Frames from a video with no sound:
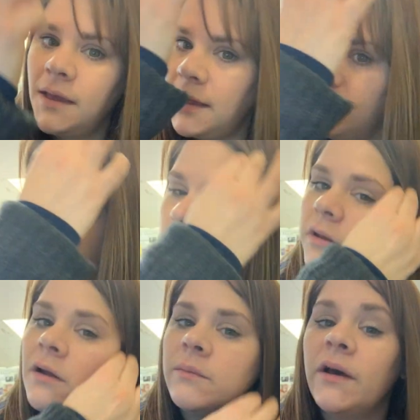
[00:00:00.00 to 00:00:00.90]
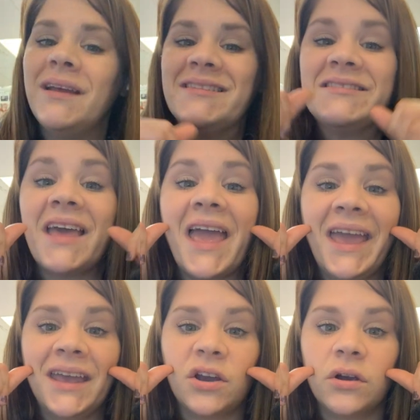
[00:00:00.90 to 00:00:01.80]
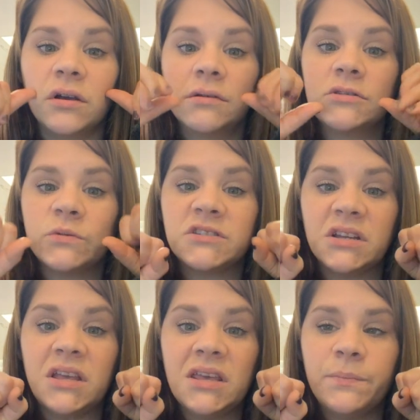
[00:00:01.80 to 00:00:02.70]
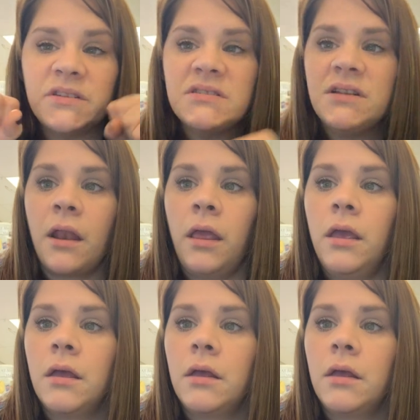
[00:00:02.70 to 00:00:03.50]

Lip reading: And like we talked about, it's the anchor. It's what's gonna keep us steady.